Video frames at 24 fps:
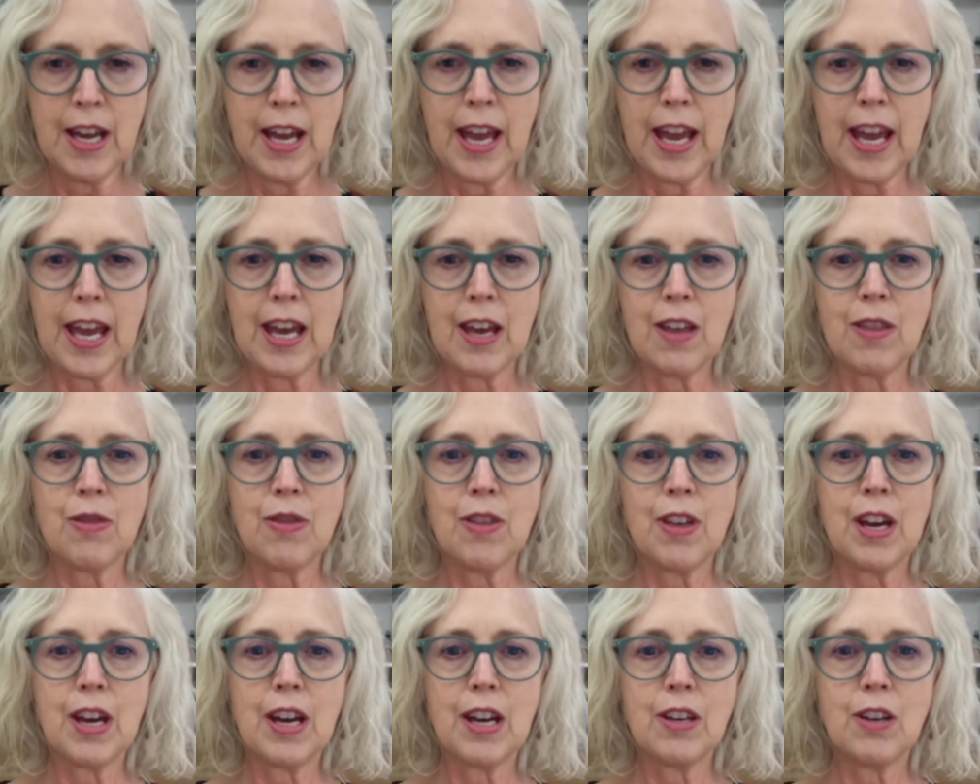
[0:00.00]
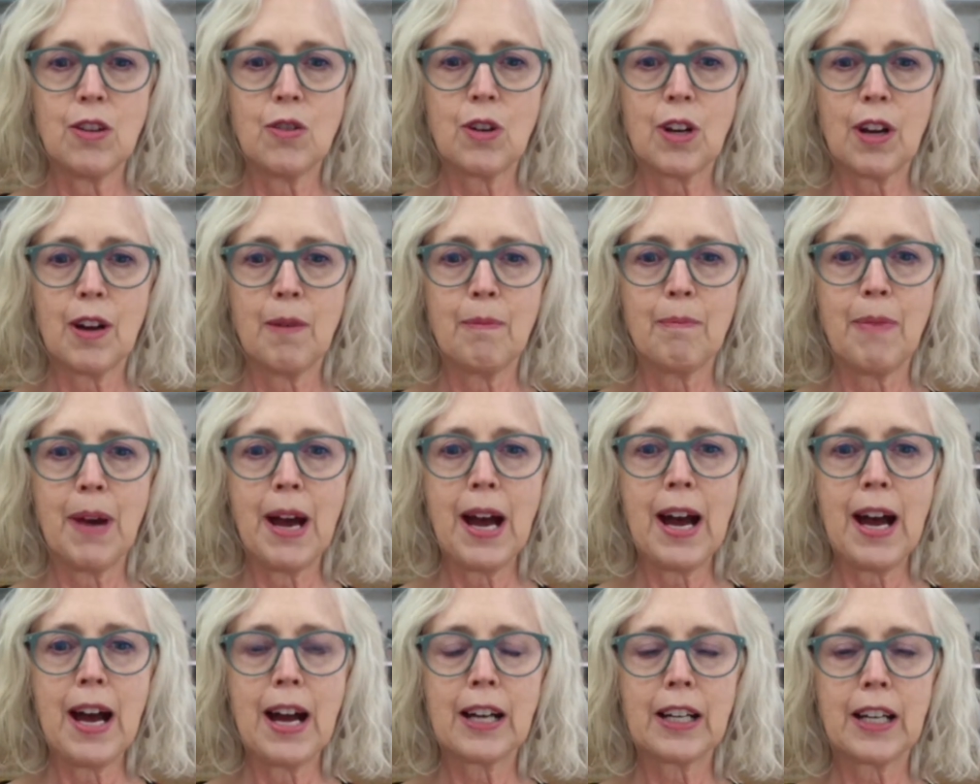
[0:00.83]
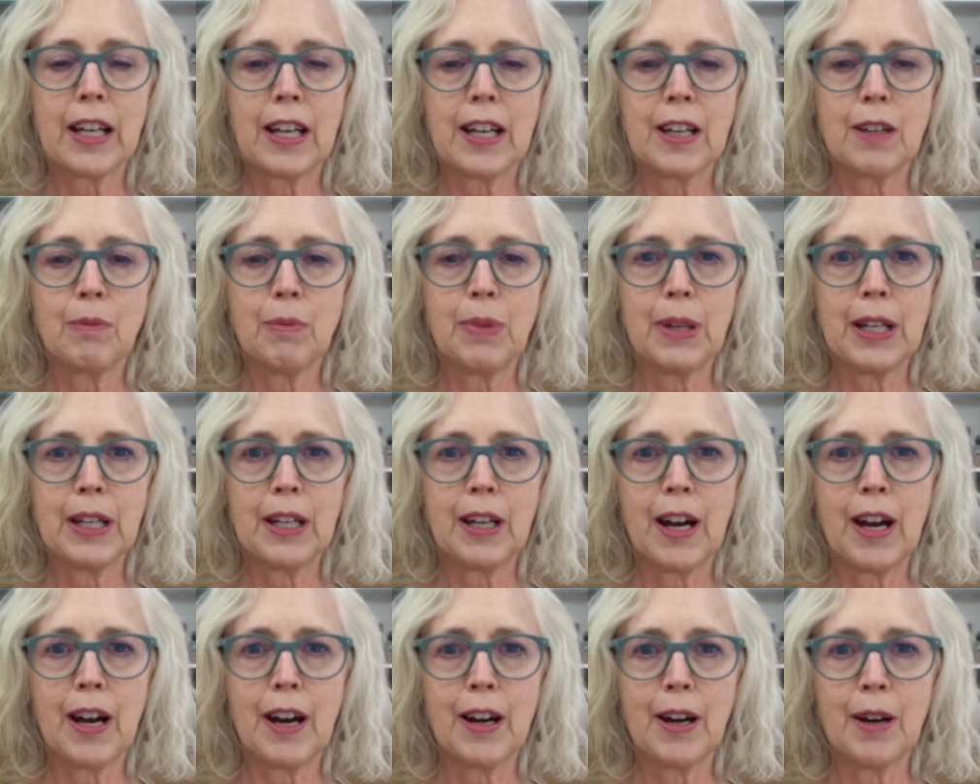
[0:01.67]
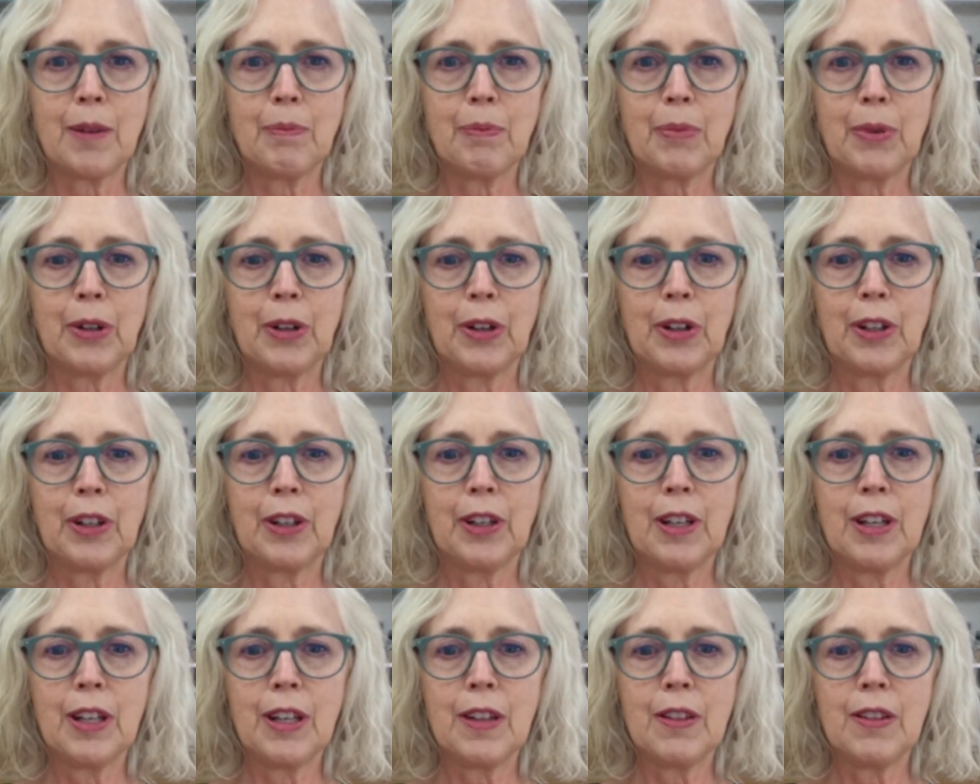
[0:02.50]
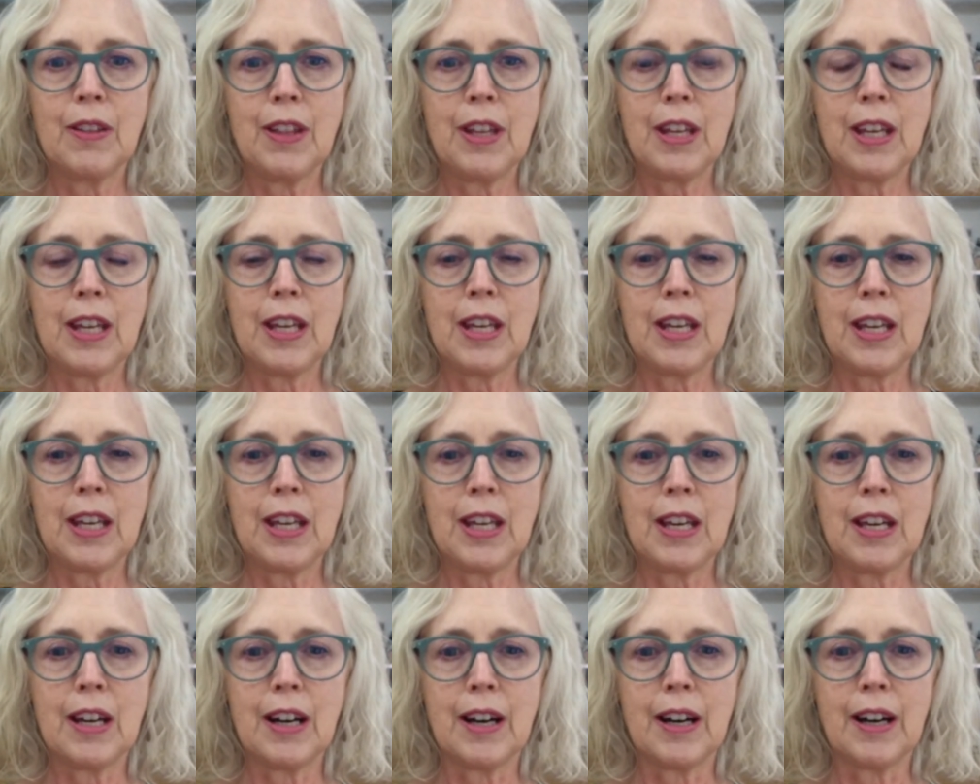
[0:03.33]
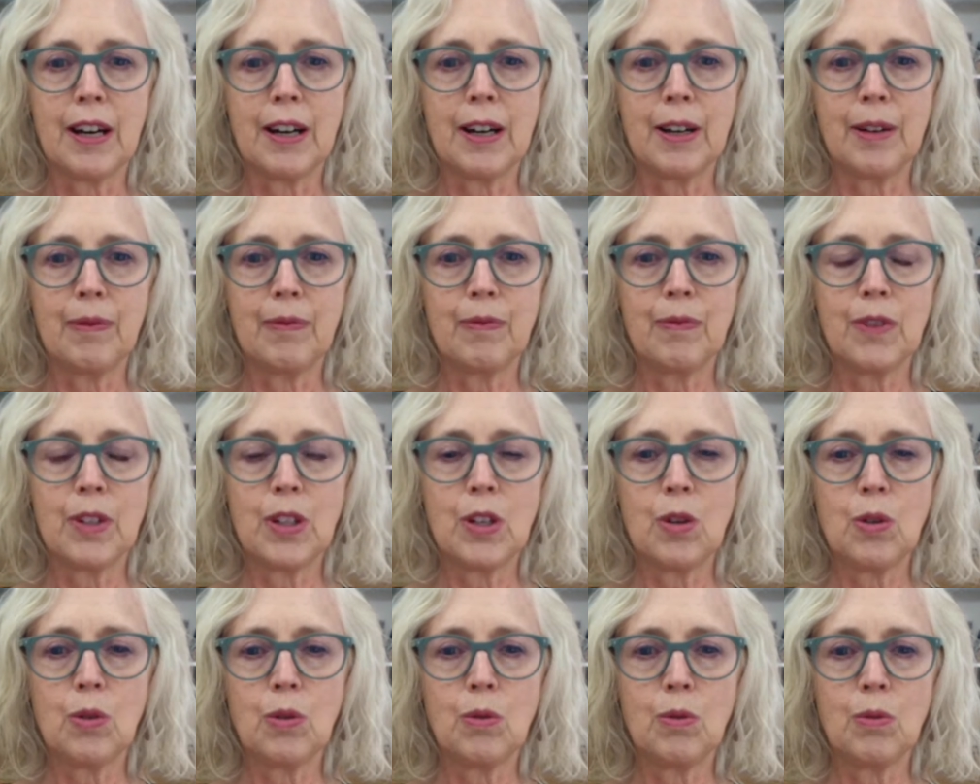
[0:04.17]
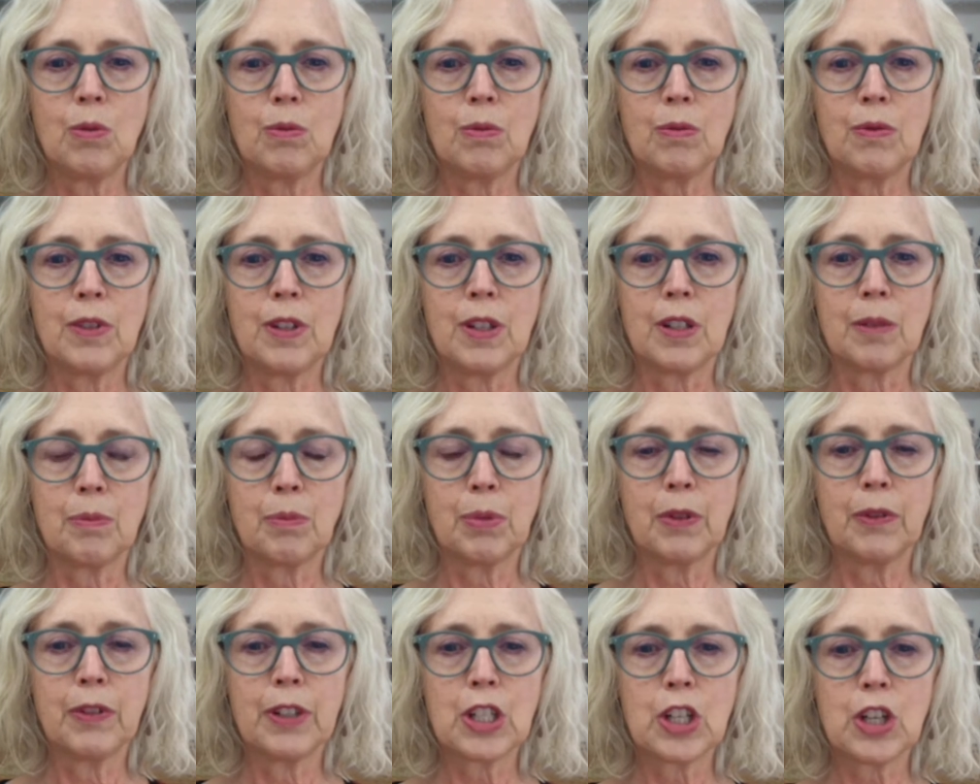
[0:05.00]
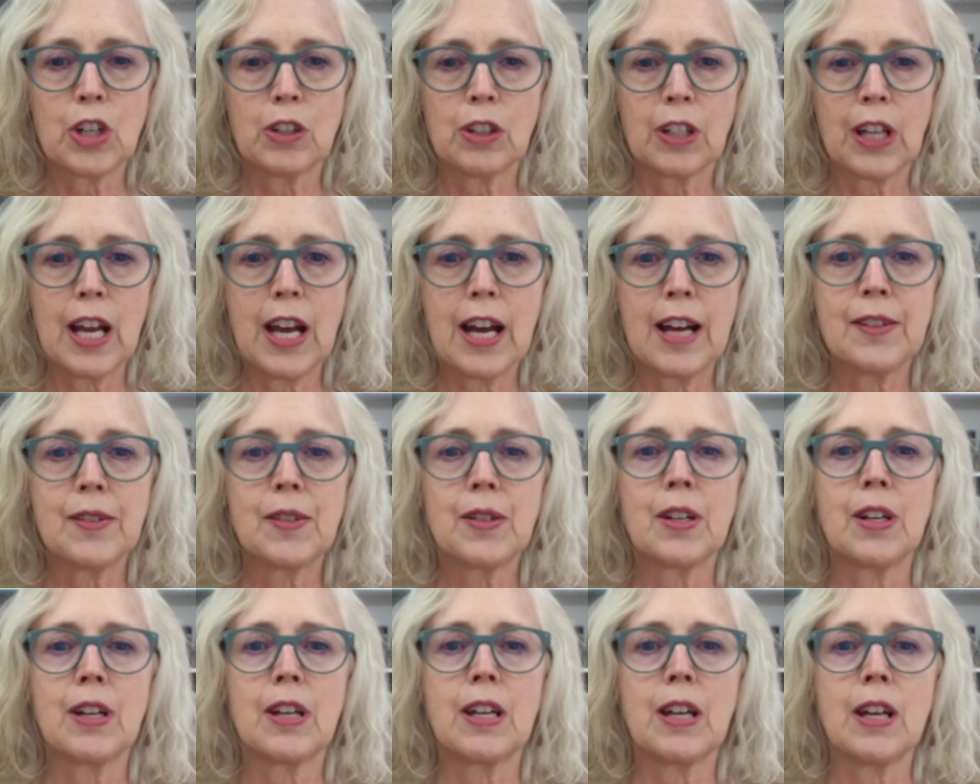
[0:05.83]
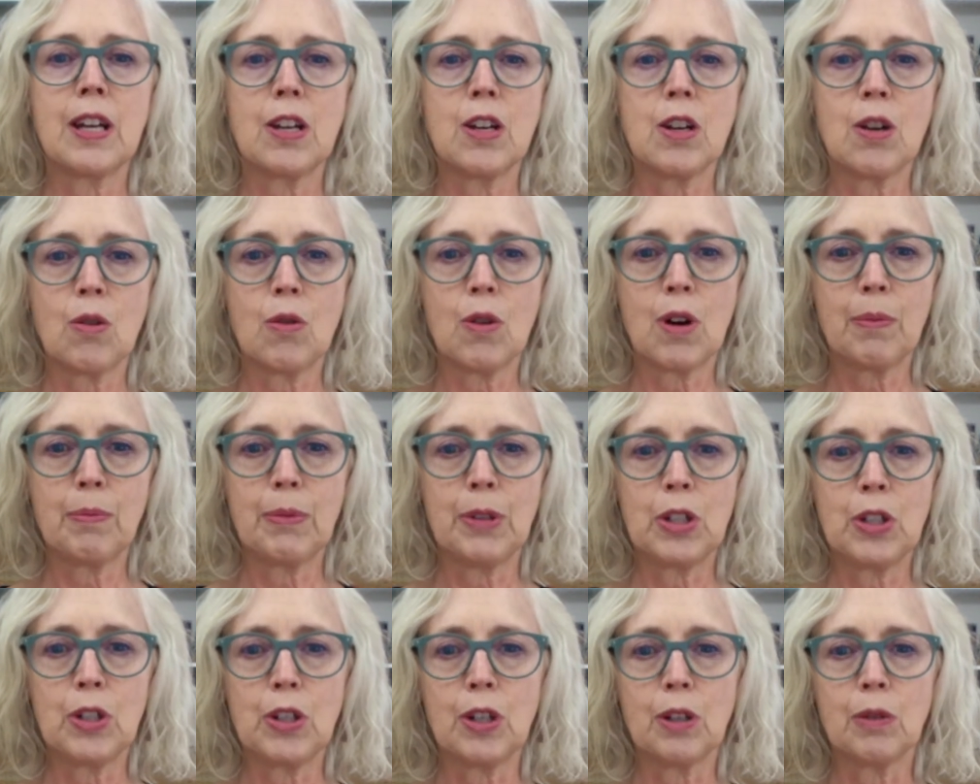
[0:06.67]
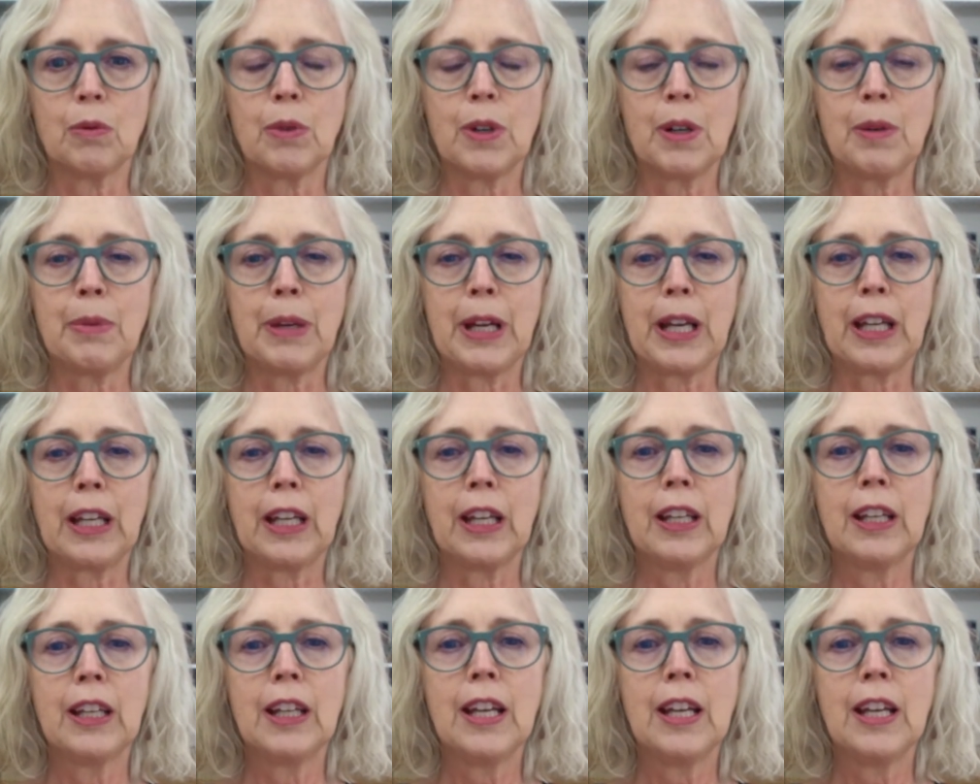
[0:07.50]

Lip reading: And then you come back and pick up the provisional cast on and you go up and do your ribbing.